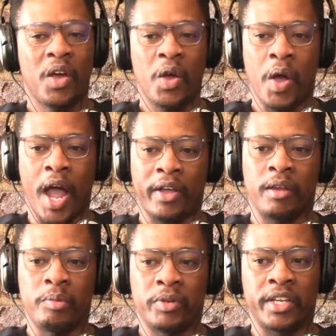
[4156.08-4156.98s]
How can
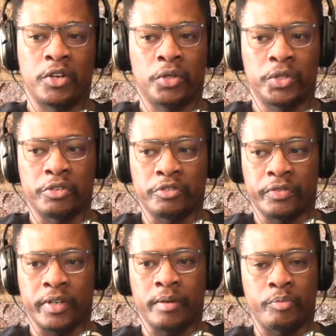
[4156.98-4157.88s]
people get hold of
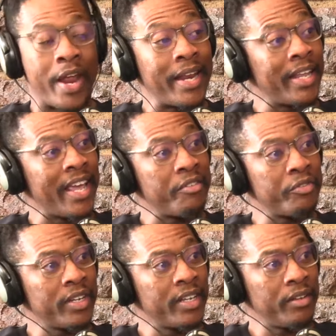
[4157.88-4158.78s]
uh, Branding
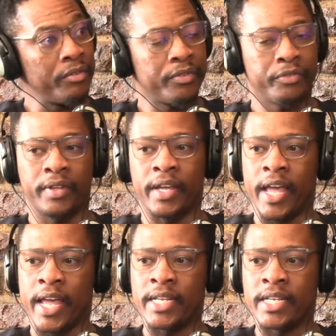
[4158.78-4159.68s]
Africa? Mm.
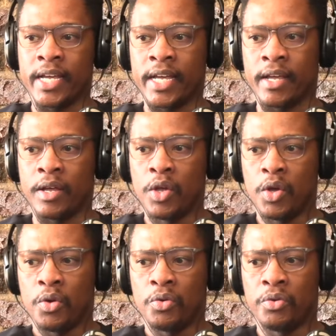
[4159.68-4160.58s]
And uh,
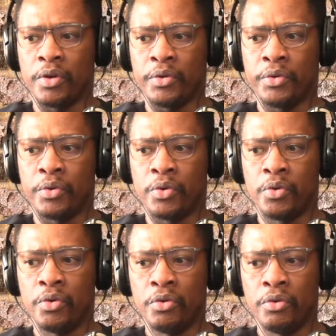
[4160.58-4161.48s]

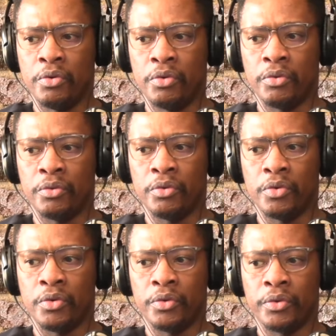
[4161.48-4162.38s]
who
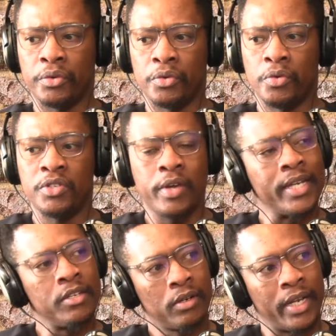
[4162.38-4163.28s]
who is your
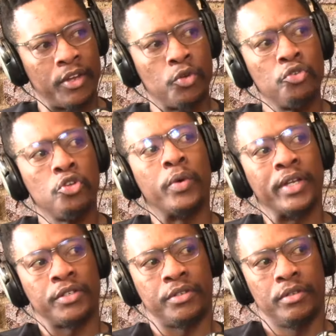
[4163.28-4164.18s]
ideal client? Who do you want